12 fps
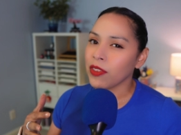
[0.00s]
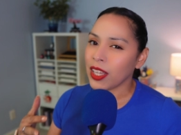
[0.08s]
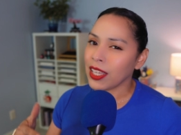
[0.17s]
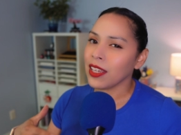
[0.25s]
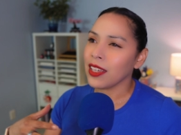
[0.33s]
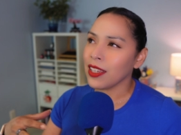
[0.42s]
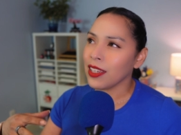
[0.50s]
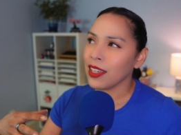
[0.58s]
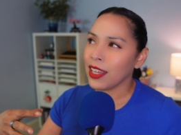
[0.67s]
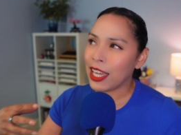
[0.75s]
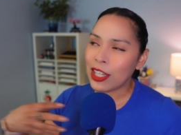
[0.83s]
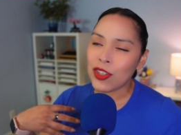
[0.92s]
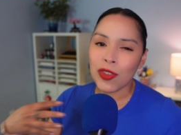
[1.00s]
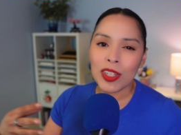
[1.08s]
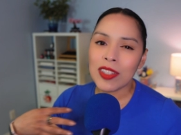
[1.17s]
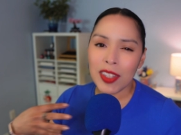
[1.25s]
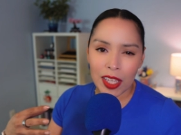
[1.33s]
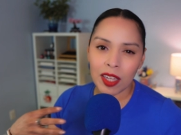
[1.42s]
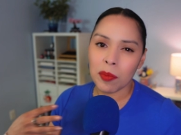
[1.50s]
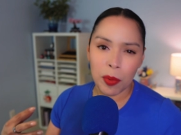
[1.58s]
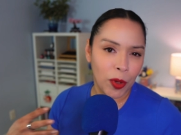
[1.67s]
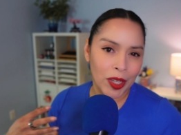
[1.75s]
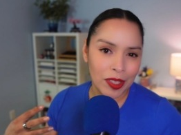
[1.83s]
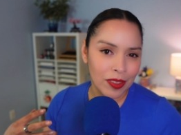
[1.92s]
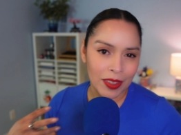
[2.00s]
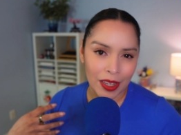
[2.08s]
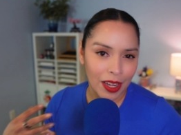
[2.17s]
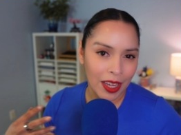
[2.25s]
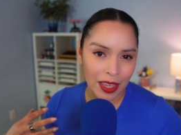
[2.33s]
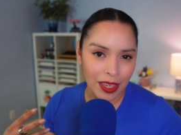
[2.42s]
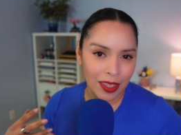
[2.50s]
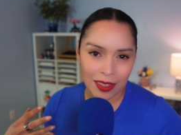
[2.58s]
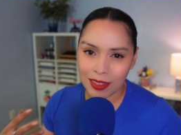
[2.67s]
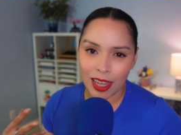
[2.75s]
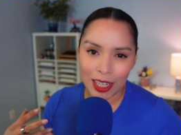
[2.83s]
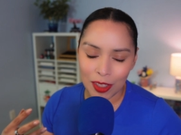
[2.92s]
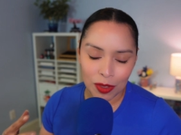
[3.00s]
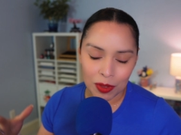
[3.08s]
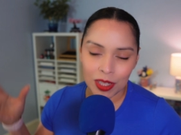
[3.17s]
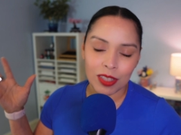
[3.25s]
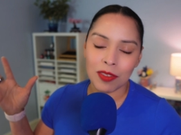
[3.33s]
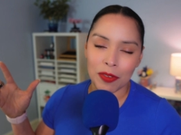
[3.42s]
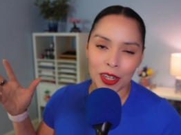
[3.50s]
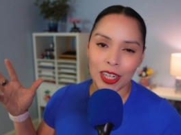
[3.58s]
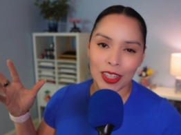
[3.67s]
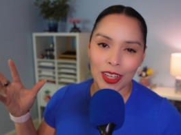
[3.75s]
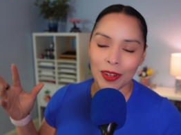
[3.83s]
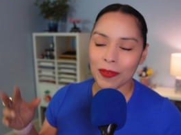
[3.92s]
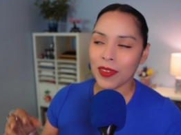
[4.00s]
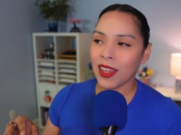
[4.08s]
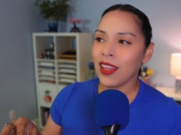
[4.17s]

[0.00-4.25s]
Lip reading: like intrinsic importance that I assign to it is very low.